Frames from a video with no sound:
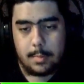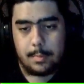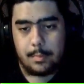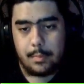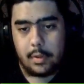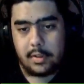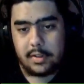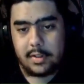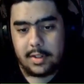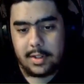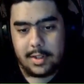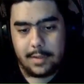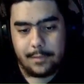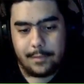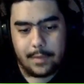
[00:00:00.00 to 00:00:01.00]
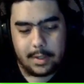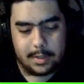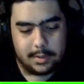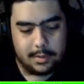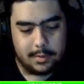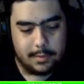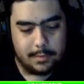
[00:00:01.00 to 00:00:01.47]
pretty
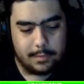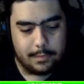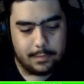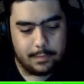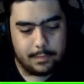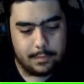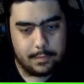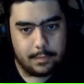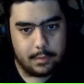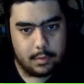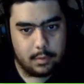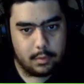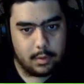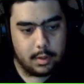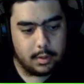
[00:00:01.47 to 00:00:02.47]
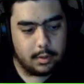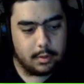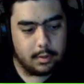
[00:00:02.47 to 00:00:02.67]
effective. Oh yeah, there's